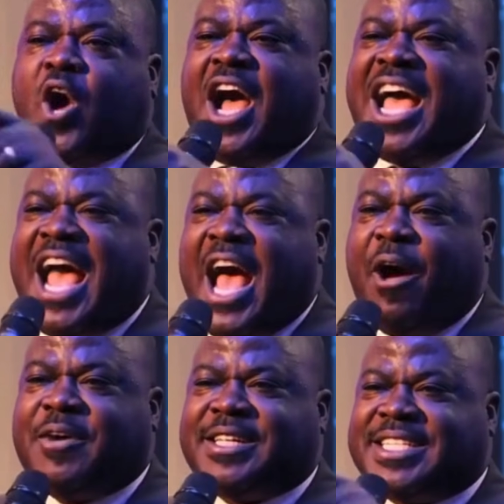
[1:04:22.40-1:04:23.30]
know why many of
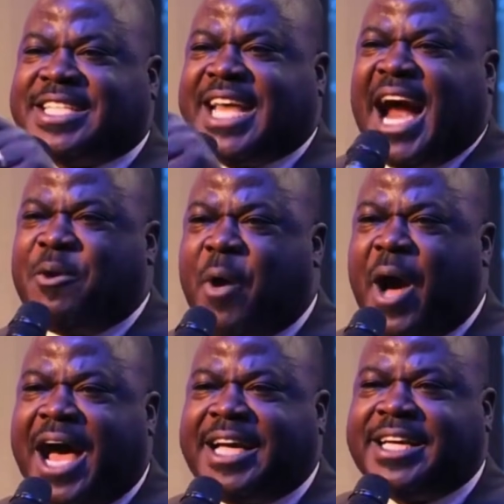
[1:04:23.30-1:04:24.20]
you, let me help you
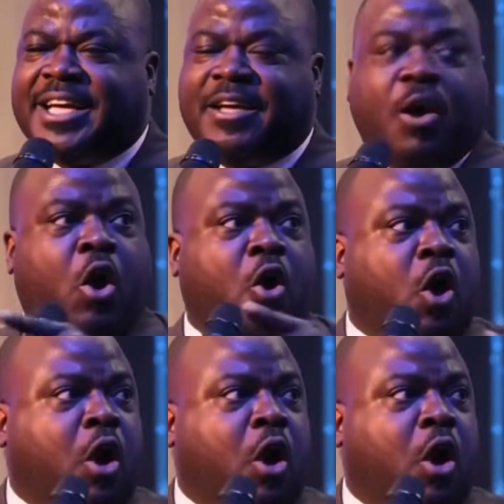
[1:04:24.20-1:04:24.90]
see perspective.